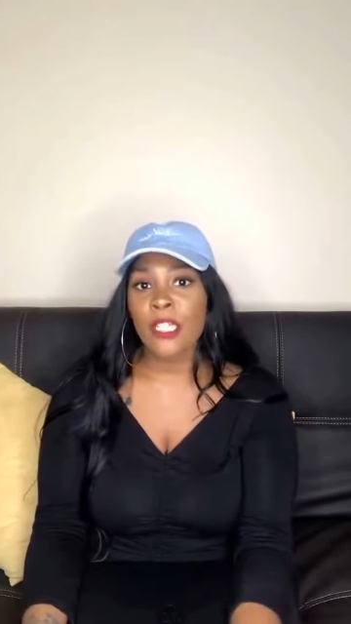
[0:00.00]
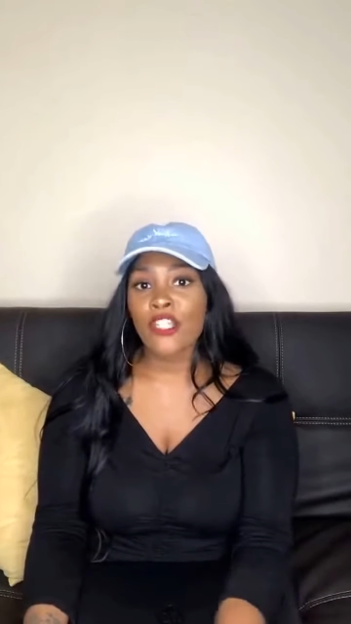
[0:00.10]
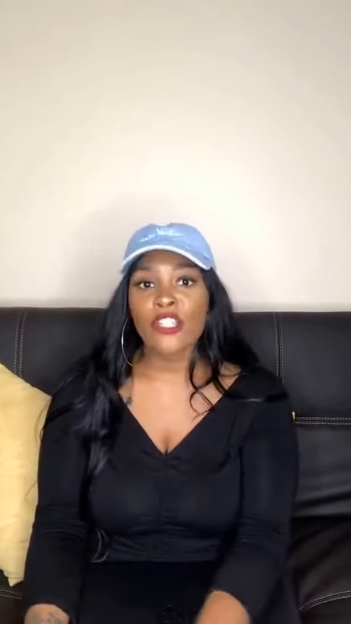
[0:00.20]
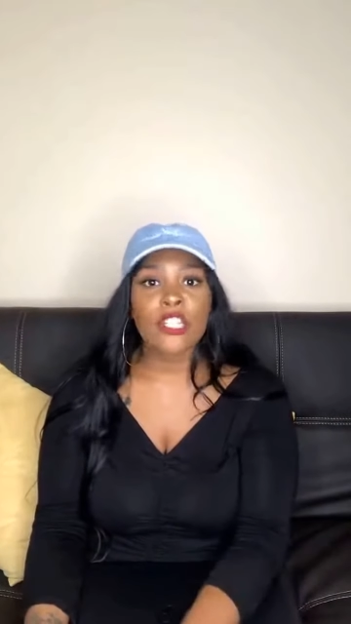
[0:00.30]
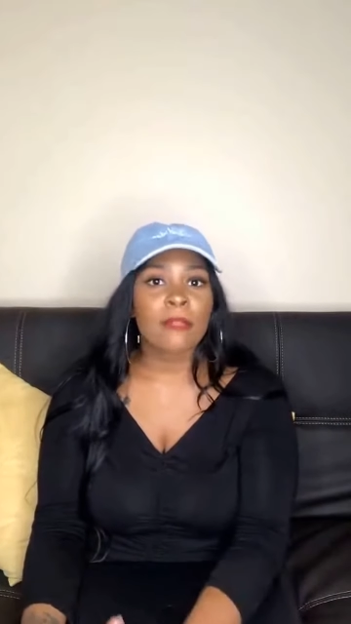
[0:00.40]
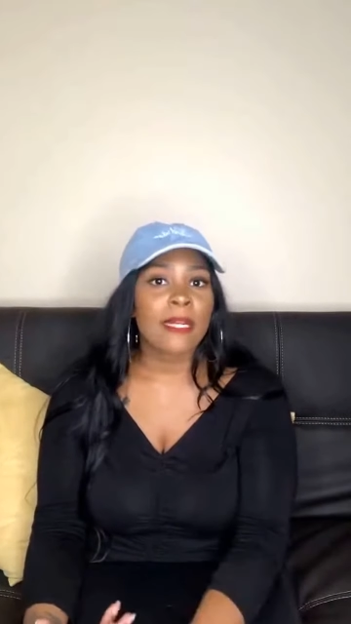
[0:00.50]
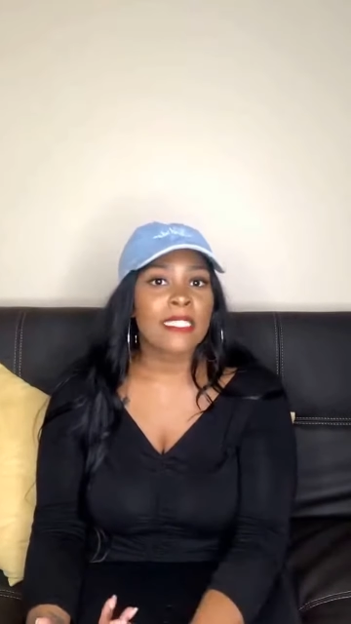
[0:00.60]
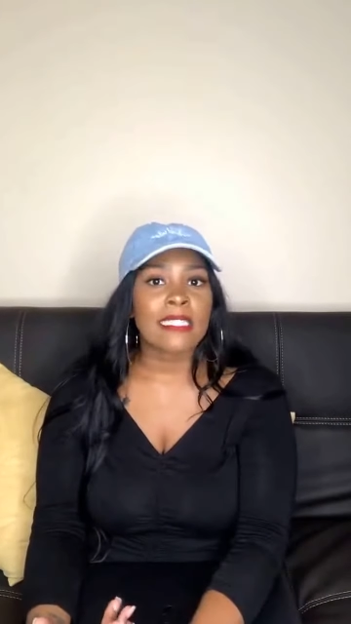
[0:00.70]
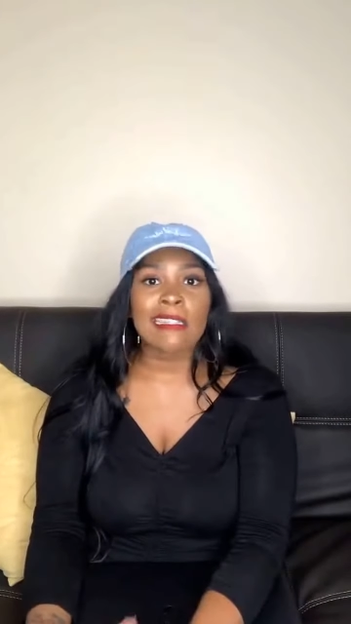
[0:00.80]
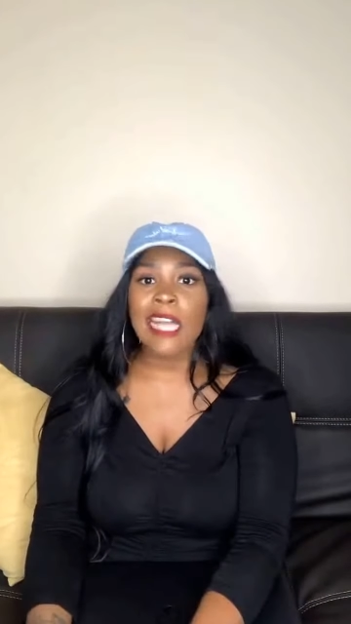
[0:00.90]
either you're
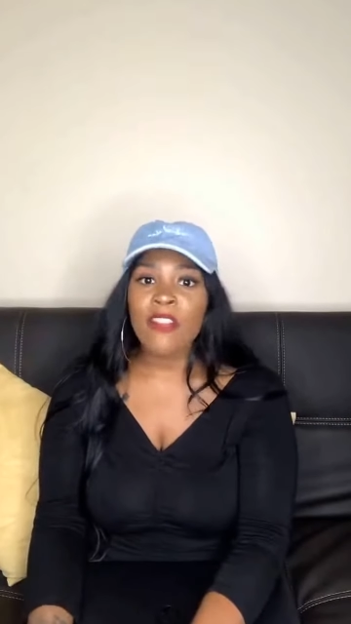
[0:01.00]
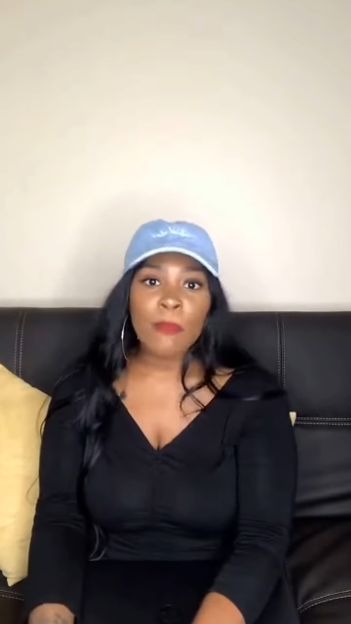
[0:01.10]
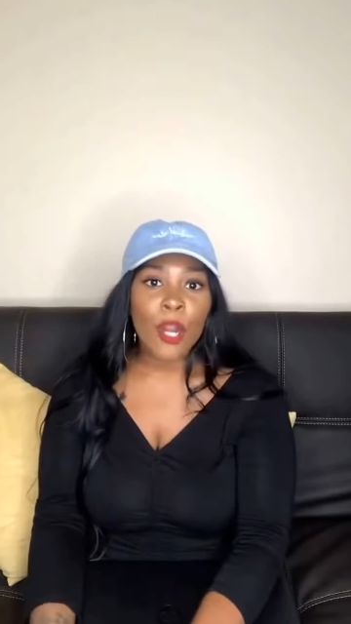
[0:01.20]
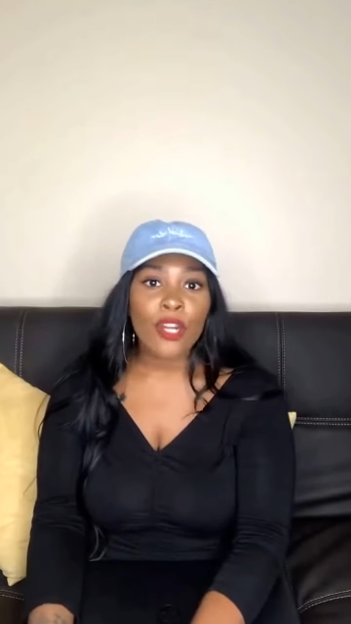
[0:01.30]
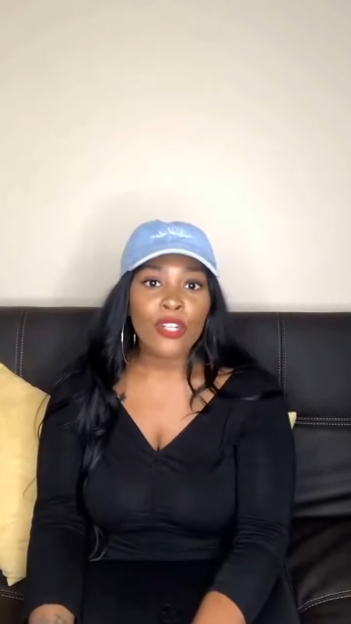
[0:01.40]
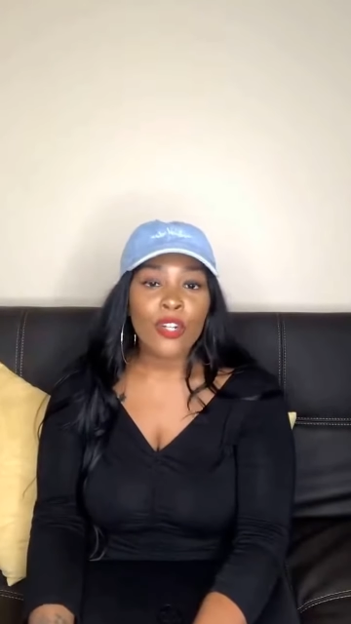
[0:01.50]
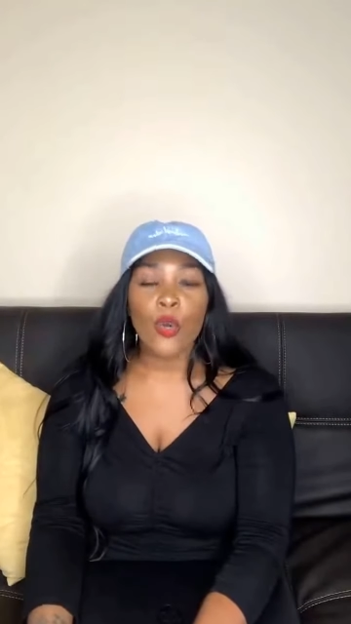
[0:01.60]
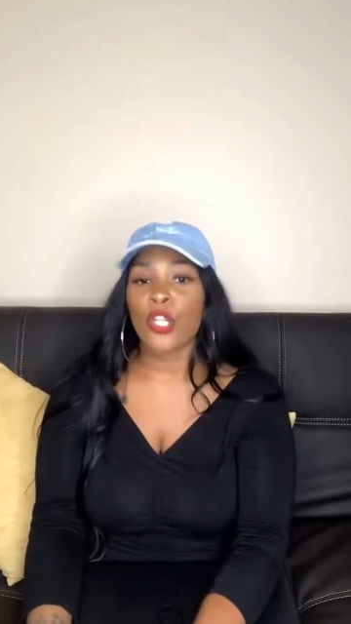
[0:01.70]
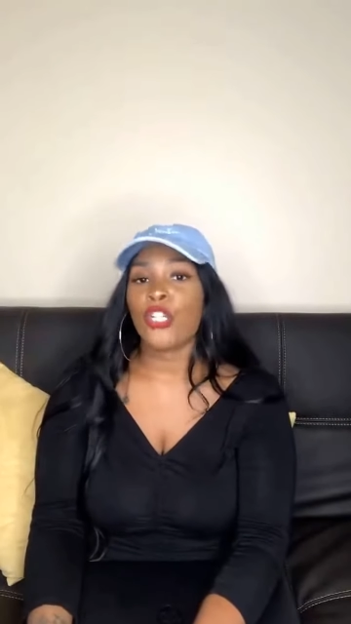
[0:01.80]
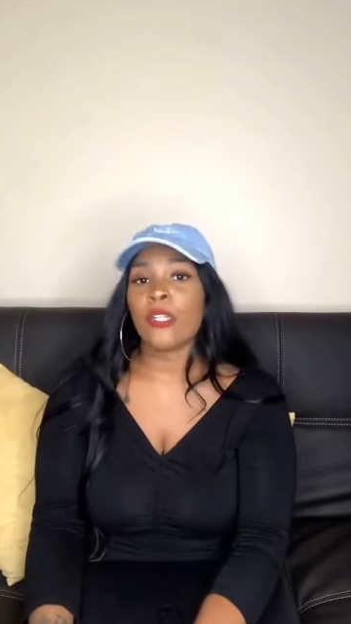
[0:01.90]
expecting a life partner
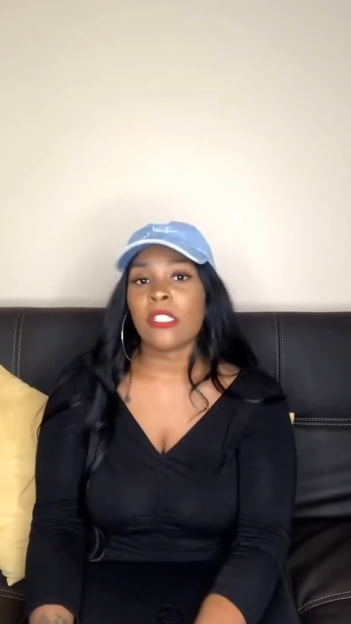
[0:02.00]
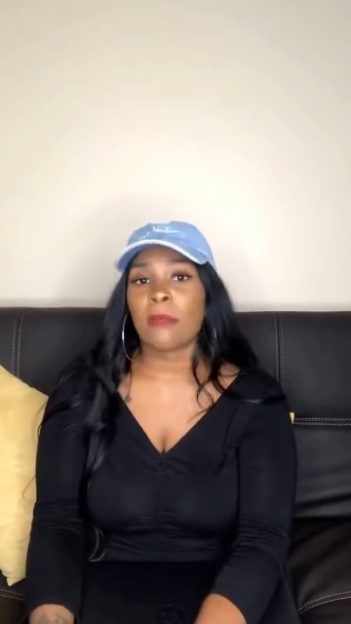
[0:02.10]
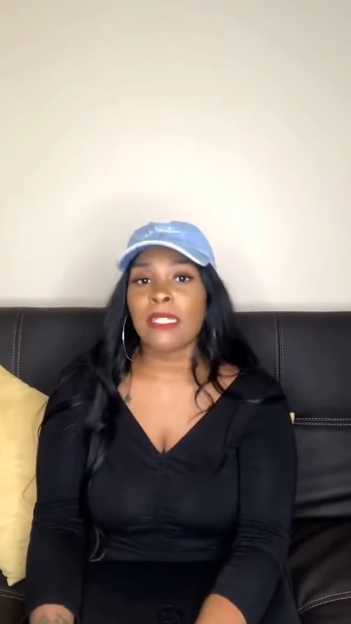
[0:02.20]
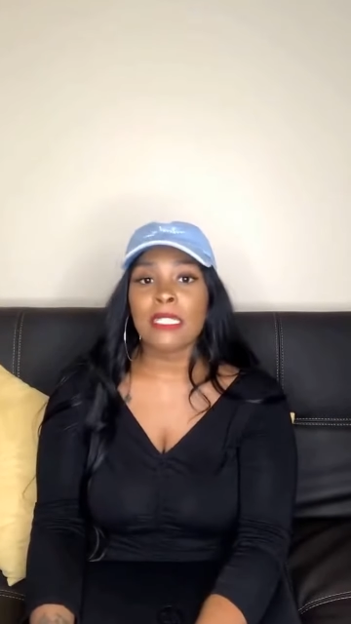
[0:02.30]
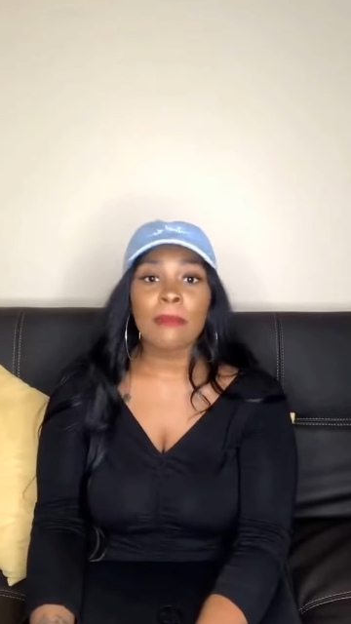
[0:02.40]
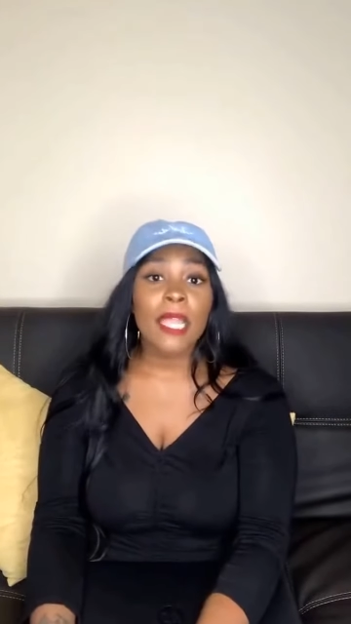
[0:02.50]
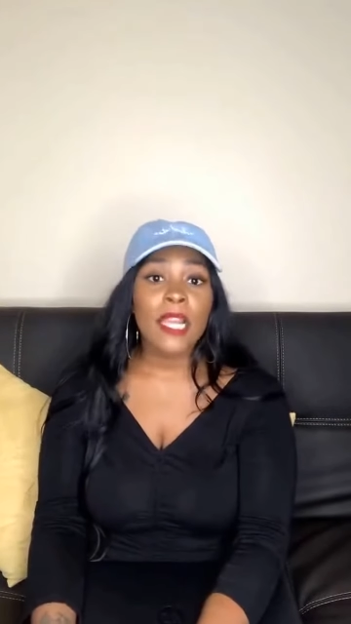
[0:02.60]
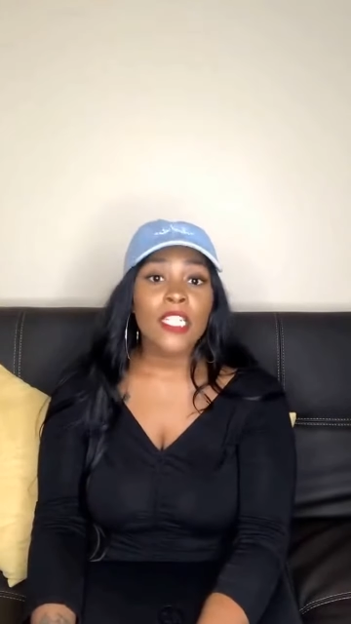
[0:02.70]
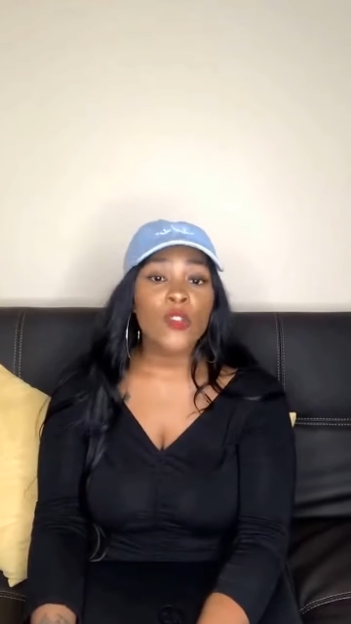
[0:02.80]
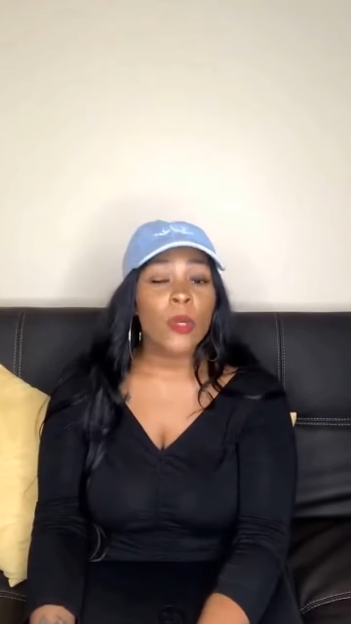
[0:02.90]
or you're expecting marriage.